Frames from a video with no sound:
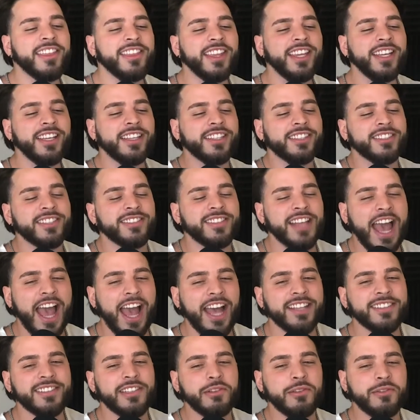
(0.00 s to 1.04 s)
think just
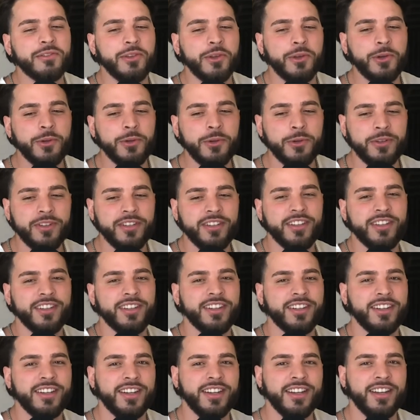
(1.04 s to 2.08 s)
as a dude,
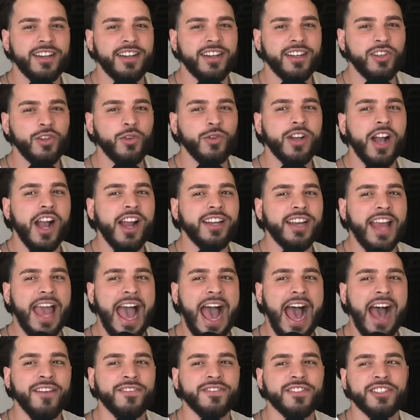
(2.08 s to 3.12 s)
you kind of
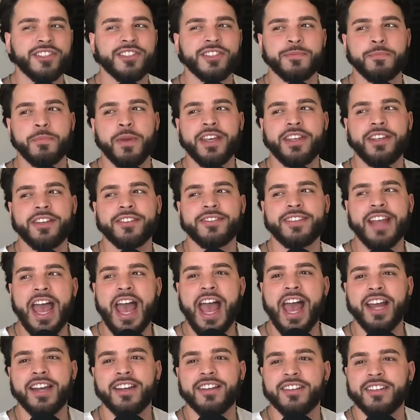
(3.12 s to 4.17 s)
have to just pick your
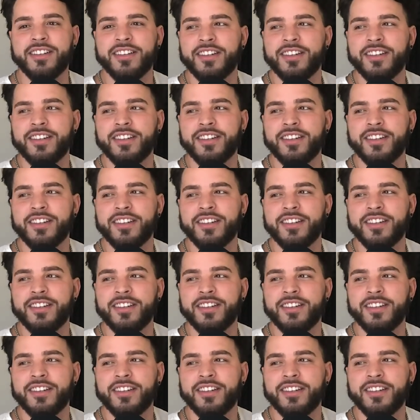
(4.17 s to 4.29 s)
dad.